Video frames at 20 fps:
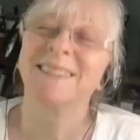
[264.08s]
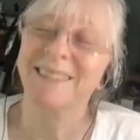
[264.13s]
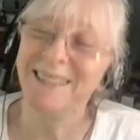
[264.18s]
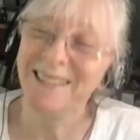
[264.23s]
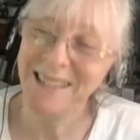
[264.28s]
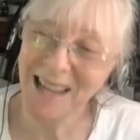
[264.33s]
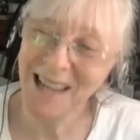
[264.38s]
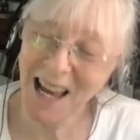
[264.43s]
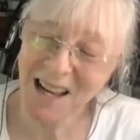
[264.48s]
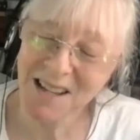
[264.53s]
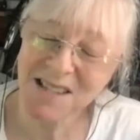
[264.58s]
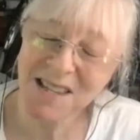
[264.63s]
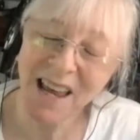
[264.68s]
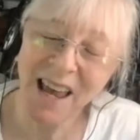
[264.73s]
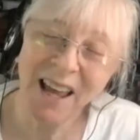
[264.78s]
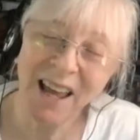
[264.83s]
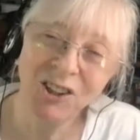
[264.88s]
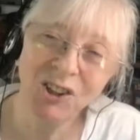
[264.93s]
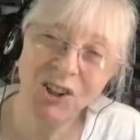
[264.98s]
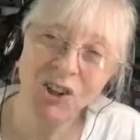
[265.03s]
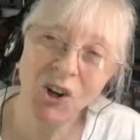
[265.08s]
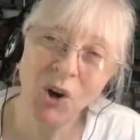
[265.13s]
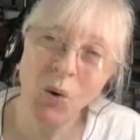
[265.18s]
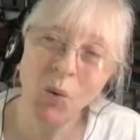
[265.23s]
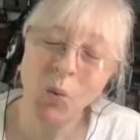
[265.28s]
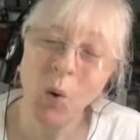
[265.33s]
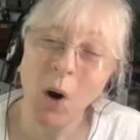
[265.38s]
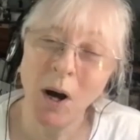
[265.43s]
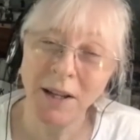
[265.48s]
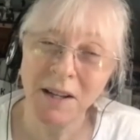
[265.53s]
Yes. And, you know,
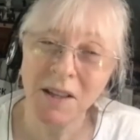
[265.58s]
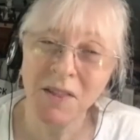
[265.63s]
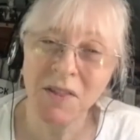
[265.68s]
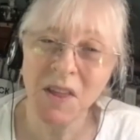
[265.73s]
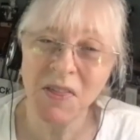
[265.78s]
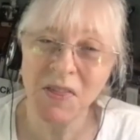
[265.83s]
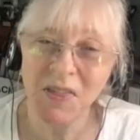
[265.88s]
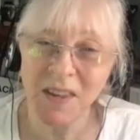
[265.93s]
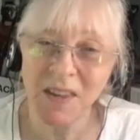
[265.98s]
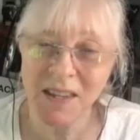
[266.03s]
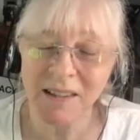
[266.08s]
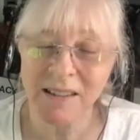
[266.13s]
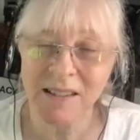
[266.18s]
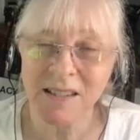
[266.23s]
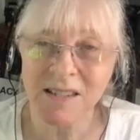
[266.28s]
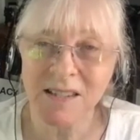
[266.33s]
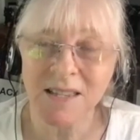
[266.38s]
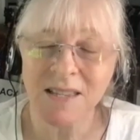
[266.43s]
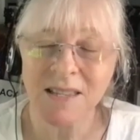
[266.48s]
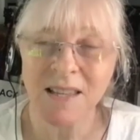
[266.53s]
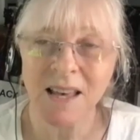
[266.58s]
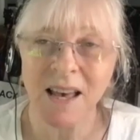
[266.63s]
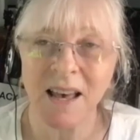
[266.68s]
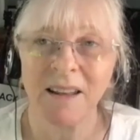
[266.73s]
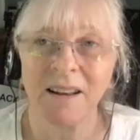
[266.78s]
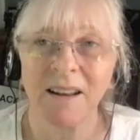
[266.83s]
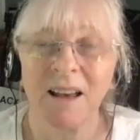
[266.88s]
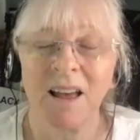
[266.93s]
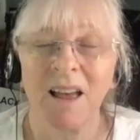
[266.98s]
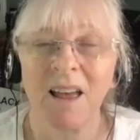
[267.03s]
one of the things
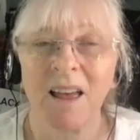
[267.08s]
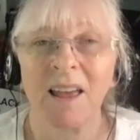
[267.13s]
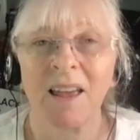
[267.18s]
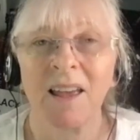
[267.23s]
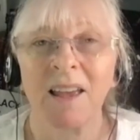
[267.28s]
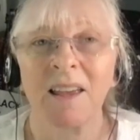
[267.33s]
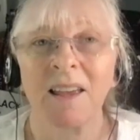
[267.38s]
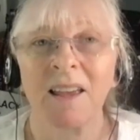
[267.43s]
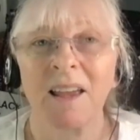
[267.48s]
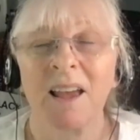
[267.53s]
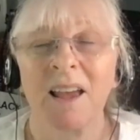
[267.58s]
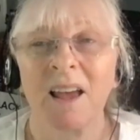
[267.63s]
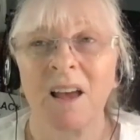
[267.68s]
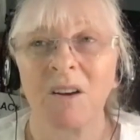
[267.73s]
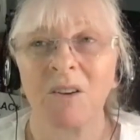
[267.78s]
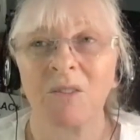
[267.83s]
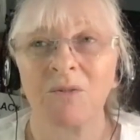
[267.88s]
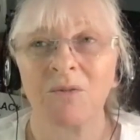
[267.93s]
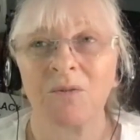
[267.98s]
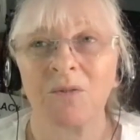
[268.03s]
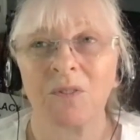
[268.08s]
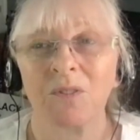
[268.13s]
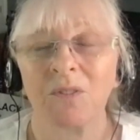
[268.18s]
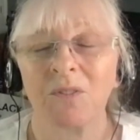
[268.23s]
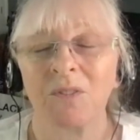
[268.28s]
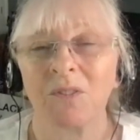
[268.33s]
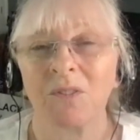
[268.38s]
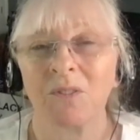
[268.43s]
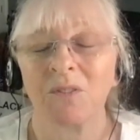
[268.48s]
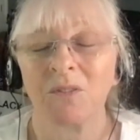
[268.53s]
that I have
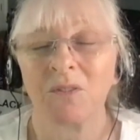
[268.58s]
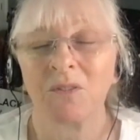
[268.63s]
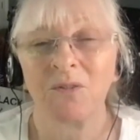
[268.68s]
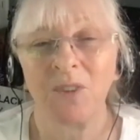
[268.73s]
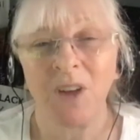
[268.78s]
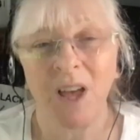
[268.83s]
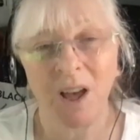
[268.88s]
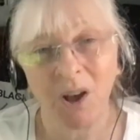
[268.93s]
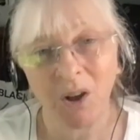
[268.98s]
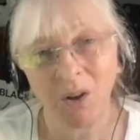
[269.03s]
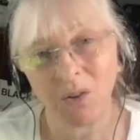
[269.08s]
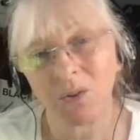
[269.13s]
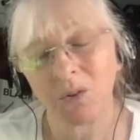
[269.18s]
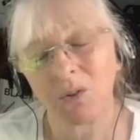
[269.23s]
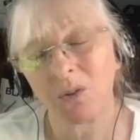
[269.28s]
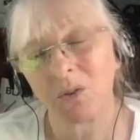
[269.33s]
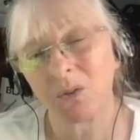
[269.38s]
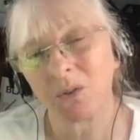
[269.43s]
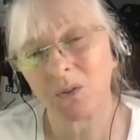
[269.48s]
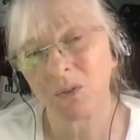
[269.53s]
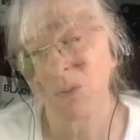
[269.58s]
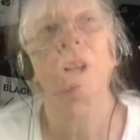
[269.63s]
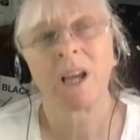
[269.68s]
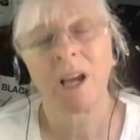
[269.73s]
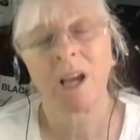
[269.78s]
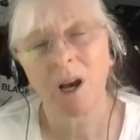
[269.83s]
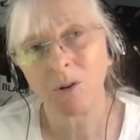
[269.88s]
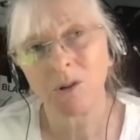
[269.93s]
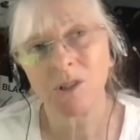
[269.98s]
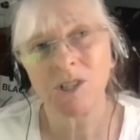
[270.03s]
found, I
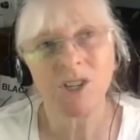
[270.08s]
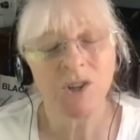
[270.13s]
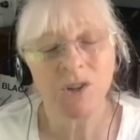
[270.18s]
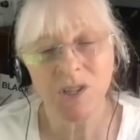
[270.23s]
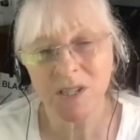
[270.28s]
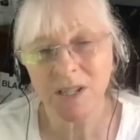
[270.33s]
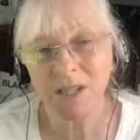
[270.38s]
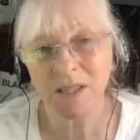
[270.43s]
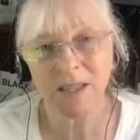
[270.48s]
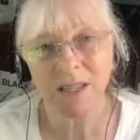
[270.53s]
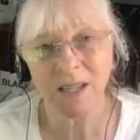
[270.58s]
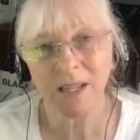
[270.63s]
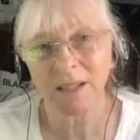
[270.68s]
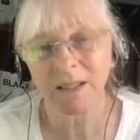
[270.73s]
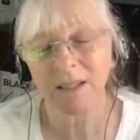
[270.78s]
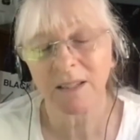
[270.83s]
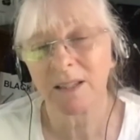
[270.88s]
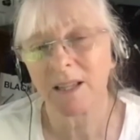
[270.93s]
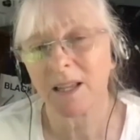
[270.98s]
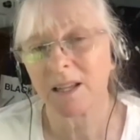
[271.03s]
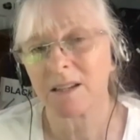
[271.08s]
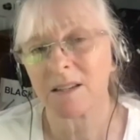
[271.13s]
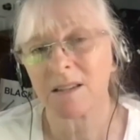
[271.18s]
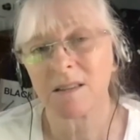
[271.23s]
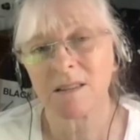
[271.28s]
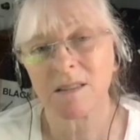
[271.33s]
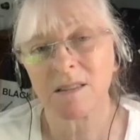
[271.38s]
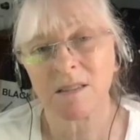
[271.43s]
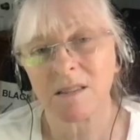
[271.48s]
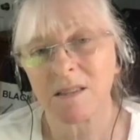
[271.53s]
always used to think that it's
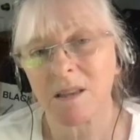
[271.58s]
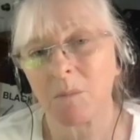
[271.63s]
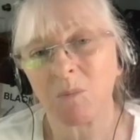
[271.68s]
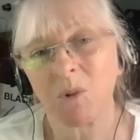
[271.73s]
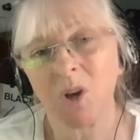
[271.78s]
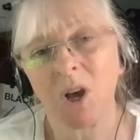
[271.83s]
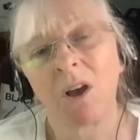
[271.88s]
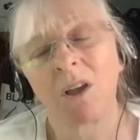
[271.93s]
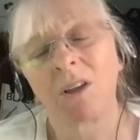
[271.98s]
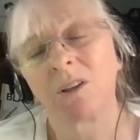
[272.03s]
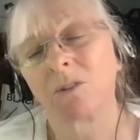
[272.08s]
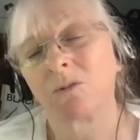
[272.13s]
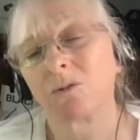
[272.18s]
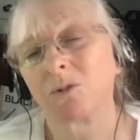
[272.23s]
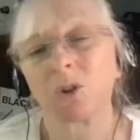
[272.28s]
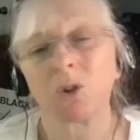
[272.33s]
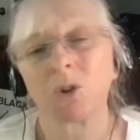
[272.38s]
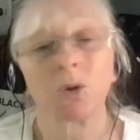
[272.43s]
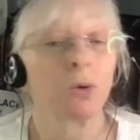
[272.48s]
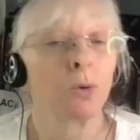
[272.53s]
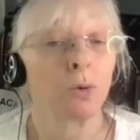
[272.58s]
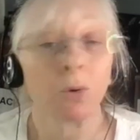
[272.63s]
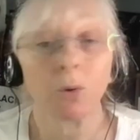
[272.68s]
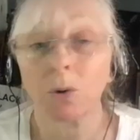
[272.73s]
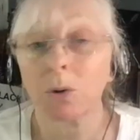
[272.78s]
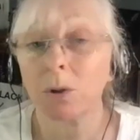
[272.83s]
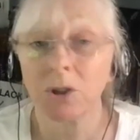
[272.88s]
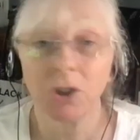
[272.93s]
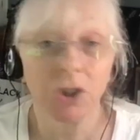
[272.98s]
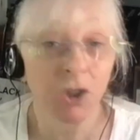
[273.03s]
some kind of
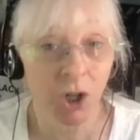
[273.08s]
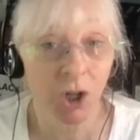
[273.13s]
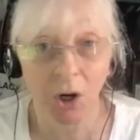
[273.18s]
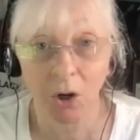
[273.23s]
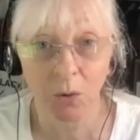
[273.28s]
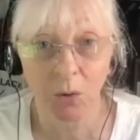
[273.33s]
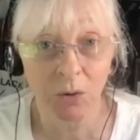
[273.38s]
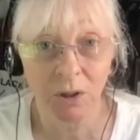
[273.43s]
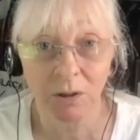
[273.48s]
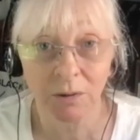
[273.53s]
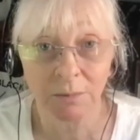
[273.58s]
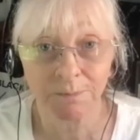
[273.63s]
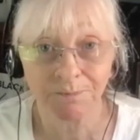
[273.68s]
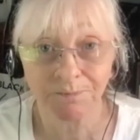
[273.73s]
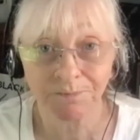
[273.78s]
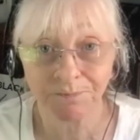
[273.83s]
cruel joke